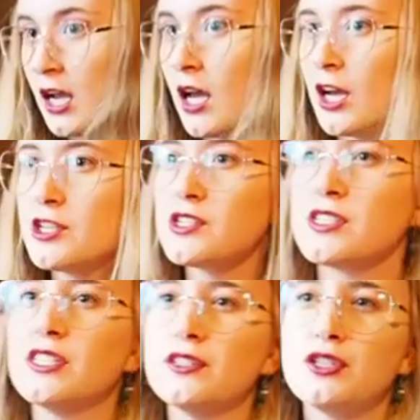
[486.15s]
I also
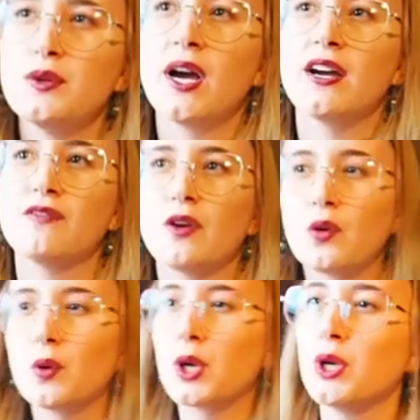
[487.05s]
still do have the
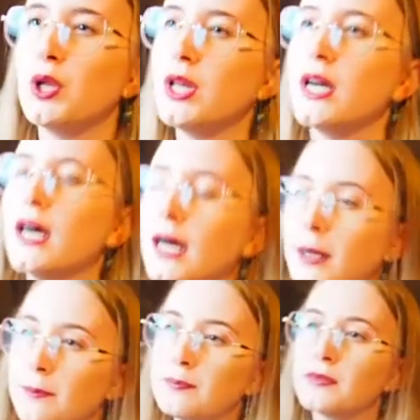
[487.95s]
Quirrell
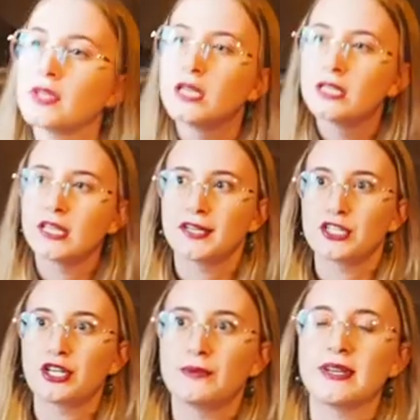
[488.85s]
like
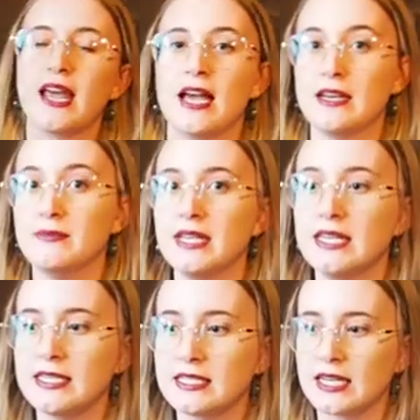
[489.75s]
turban
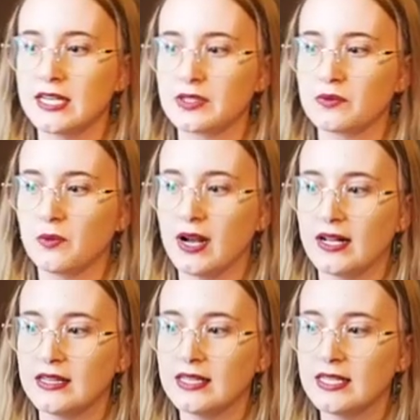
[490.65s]
headpiece as
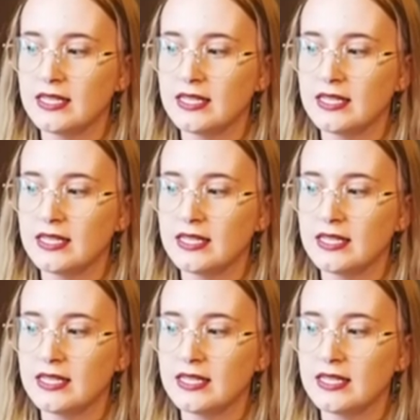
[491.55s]
well.